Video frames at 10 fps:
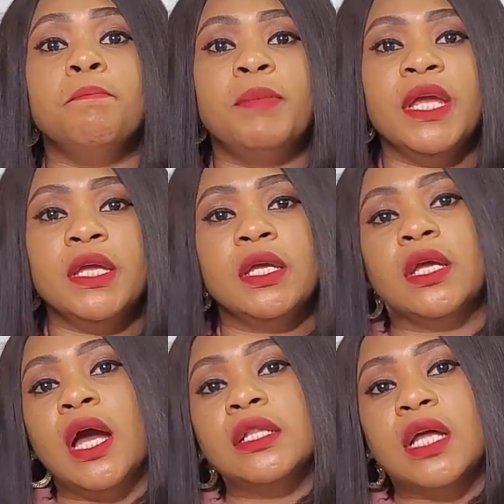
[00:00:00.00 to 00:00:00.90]
big
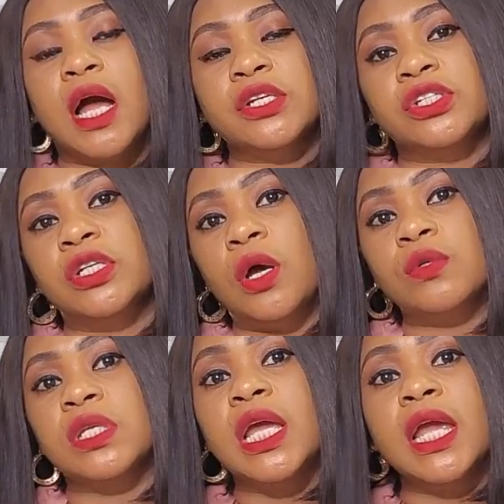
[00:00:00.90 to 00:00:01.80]
and cashing
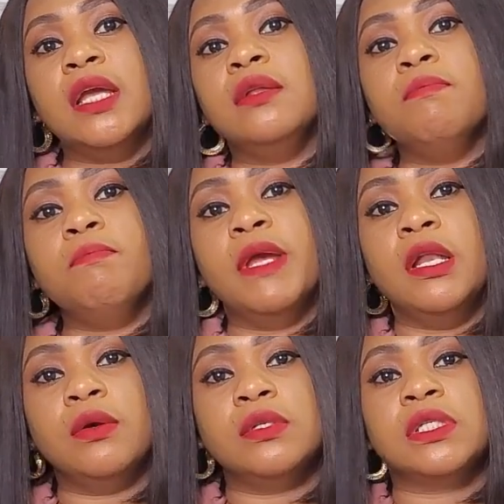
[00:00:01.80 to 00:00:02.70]
out in
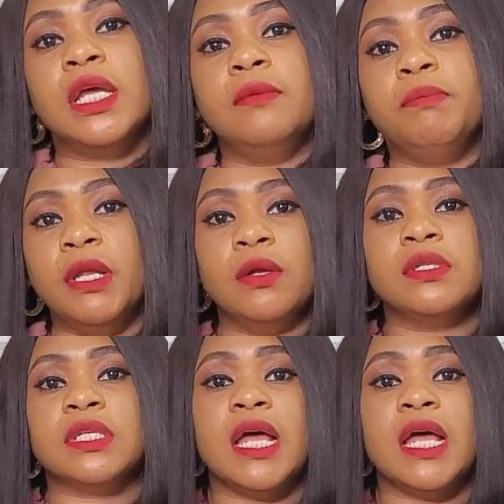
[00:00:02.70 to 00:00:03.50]
millions and billions